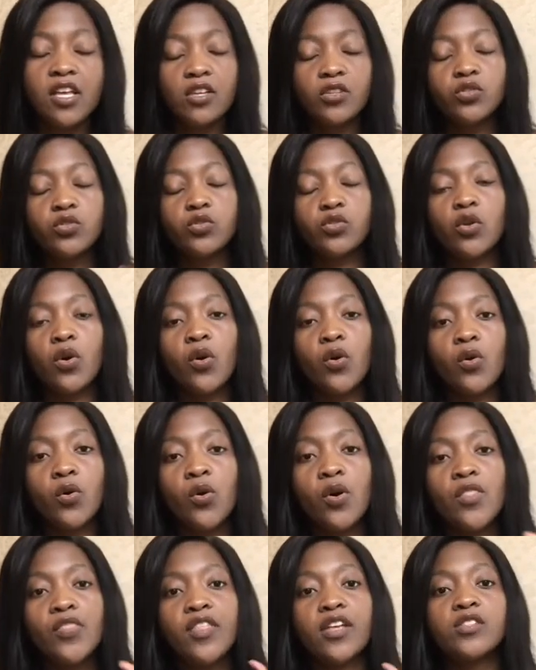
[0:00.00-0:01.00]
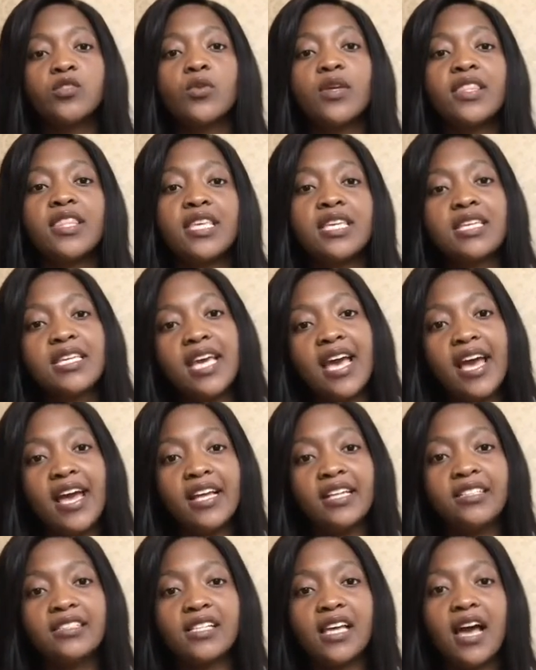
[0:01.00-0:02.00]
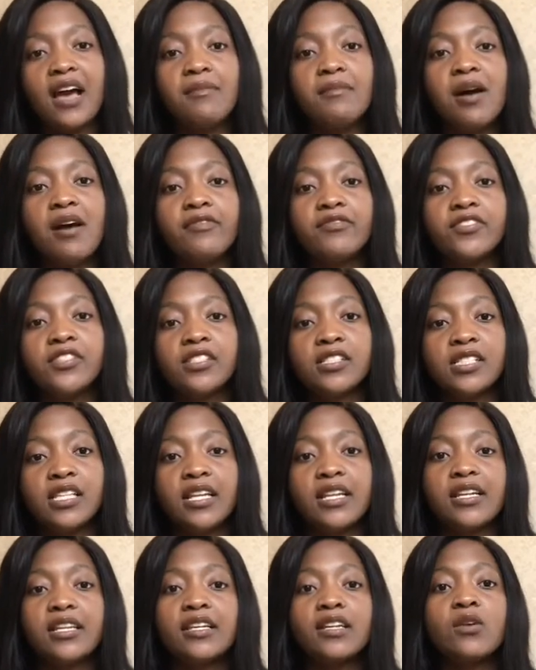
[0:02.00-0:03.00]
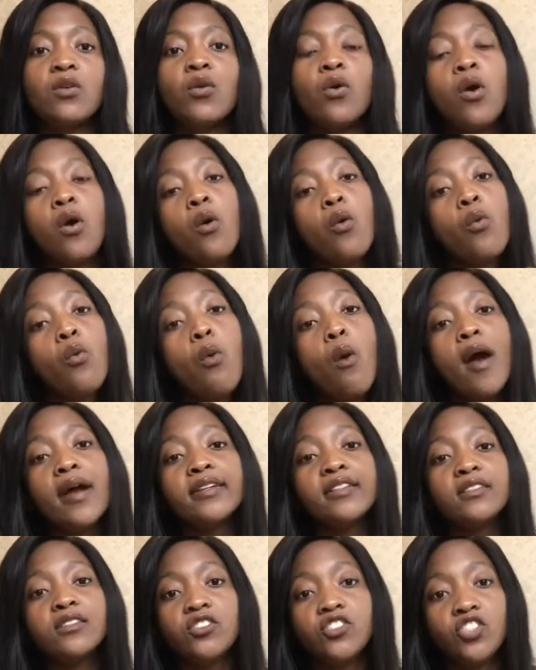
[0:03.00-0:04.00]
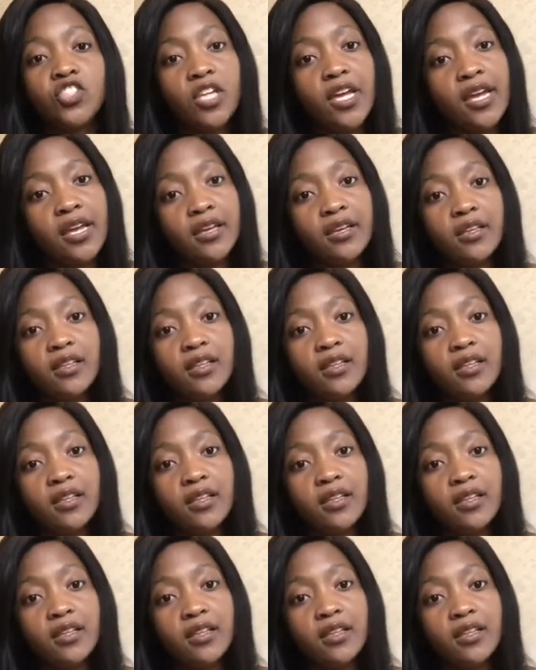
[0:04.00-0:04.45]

So that's what they get after selling one share.